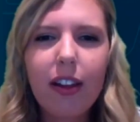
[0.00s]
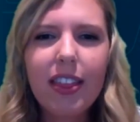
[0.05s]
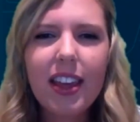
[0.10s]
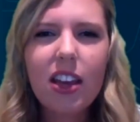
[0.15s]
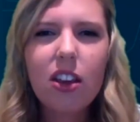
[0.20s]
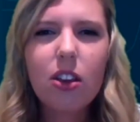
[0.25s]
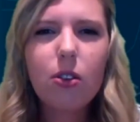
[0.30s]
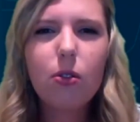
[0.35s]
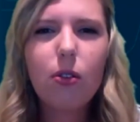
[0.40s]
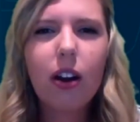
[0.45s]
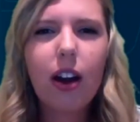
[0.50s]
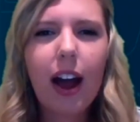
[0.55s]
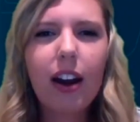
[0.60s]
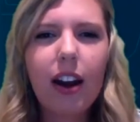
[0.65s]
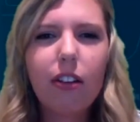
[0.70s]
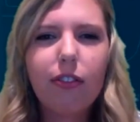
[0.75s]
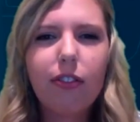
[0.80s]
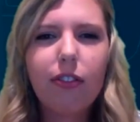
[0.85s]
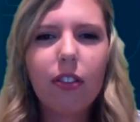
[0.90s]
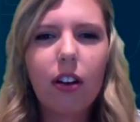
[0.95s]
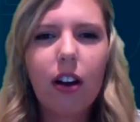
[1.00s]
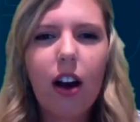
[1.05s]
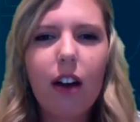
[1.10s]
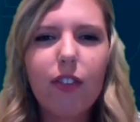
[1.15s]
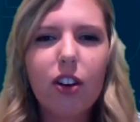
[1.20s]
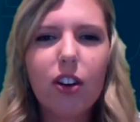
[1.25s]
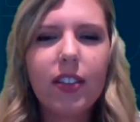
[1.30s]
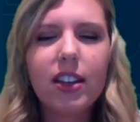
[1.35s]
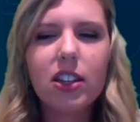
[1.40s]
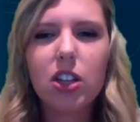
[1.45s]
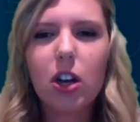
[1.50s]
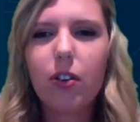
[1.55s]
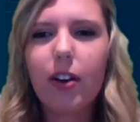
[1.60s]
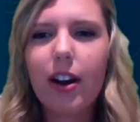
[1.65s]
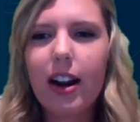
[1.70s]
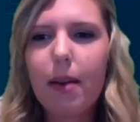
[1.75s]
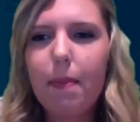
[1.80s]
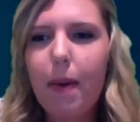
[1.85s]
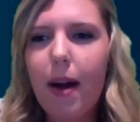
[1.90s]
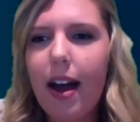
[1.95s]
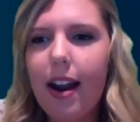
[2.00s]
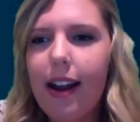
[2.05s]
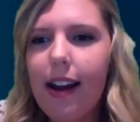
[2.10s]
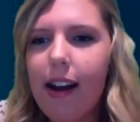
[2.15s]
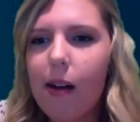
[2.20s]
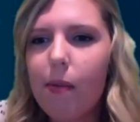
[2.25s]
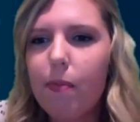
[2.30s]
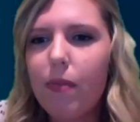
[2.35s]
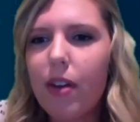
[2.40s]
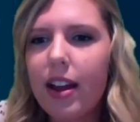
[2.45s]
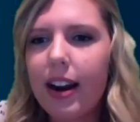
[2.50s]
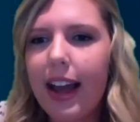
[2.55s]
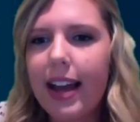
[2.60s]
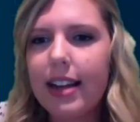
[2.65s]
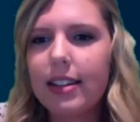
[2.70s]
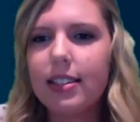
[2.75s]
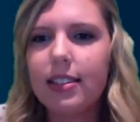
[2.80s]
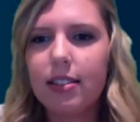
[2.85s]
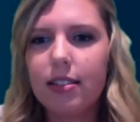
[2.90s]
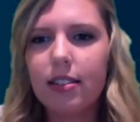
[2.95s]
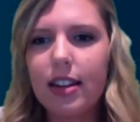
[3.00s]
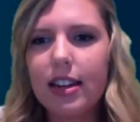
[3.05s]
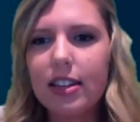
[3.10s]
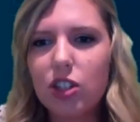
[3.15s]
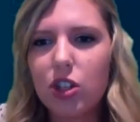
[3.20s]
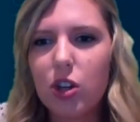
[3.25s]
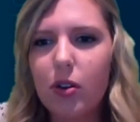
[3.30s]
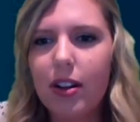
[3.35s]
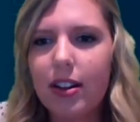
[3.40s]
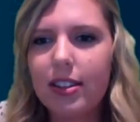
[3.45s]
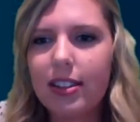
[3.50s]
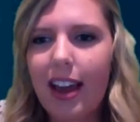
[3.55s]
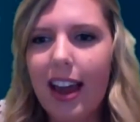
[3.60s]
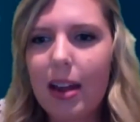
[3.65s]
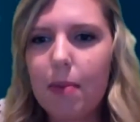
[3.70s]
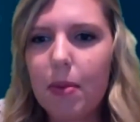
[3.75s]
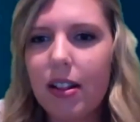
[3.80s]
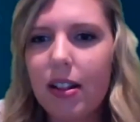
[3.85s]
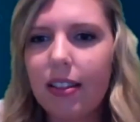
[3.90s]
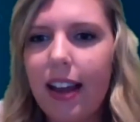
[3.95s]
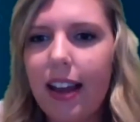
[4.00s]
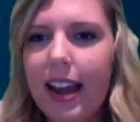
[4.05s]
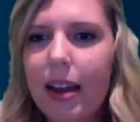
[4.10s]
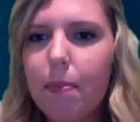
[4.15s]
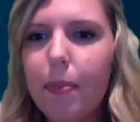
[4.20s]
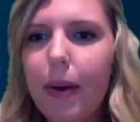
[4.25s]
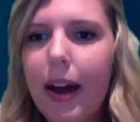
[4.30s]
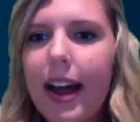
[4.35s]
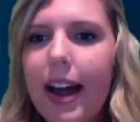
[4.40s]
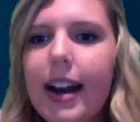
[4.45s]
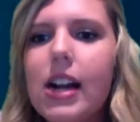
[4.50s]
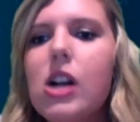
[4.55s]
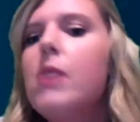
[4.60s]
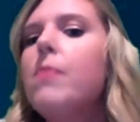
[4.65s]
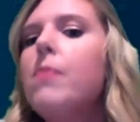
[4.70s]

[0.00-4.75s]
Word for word: I think you kind of covered this already, but um, in case students came in late, but